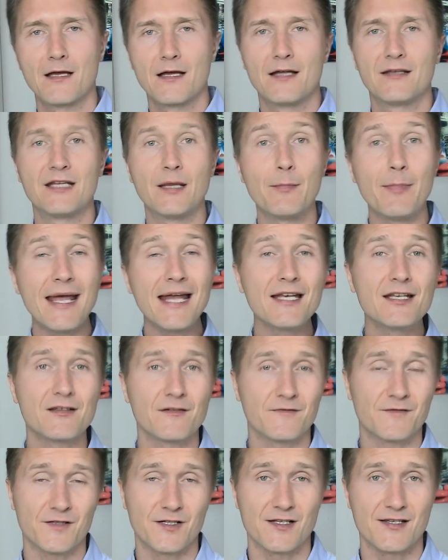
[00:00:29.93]
The main
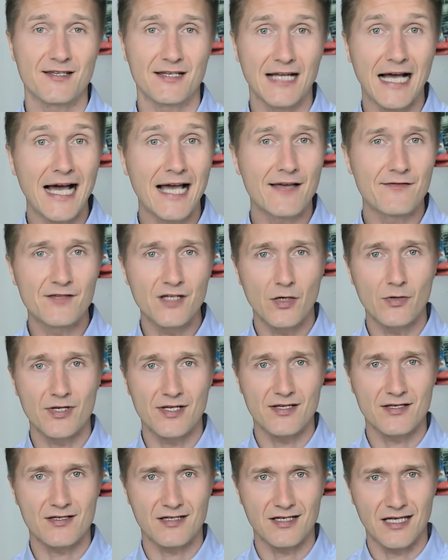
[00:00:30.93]
difference that I have
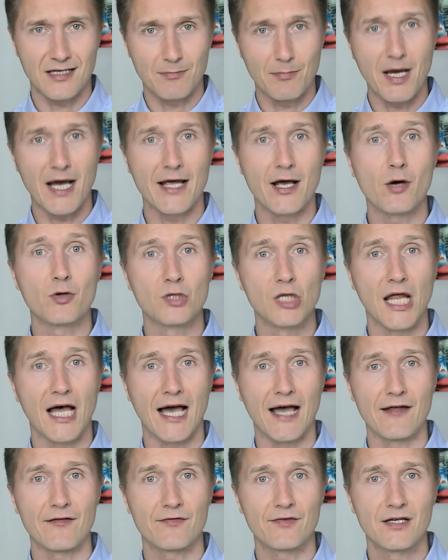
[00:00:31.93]
noticed in my own
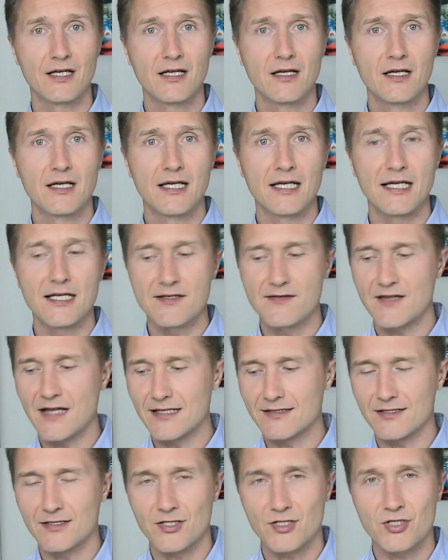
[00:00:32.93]
life is
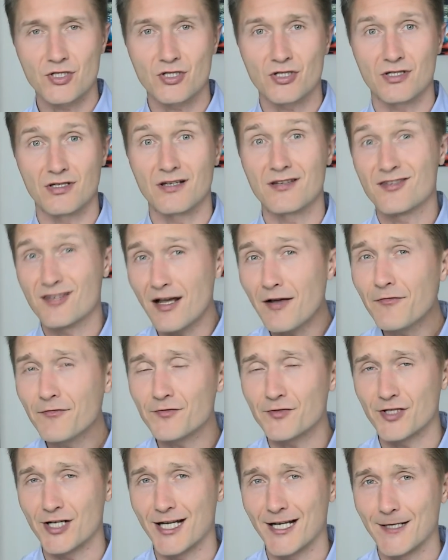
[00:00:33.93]
that
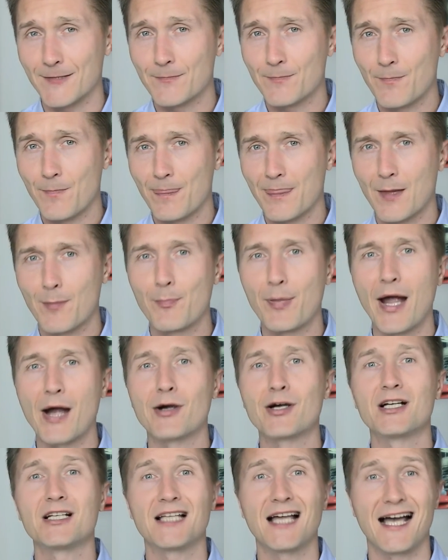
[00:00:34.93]
suffering
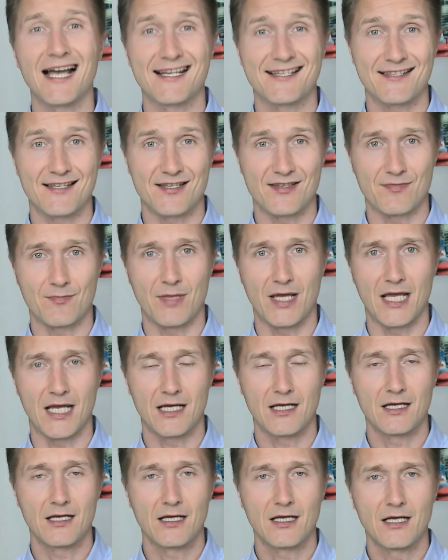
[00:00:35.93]
paralyzes me.
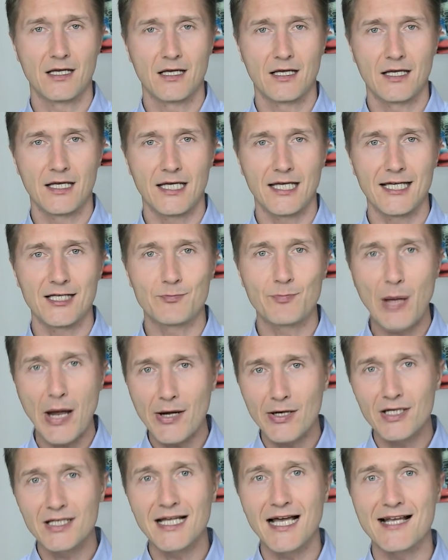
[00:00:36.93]
It
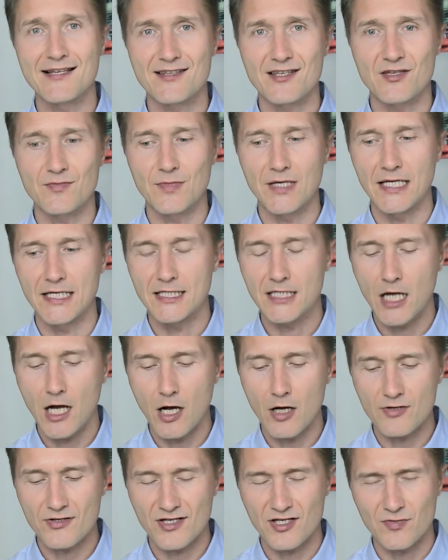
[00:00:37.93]
paralyzes me, it
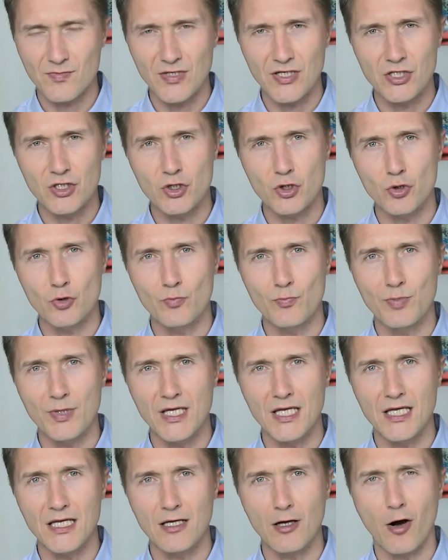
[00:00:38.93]
causes me to
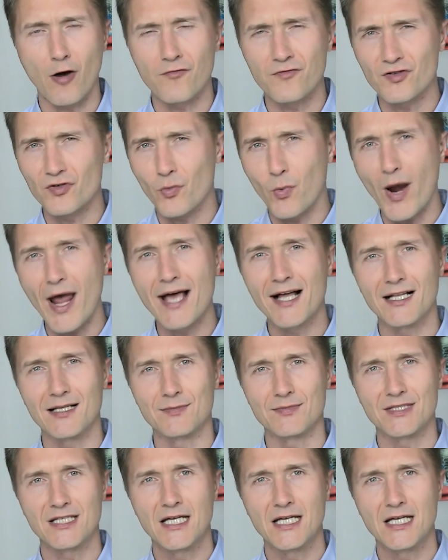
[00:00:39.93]
be overwhelmed.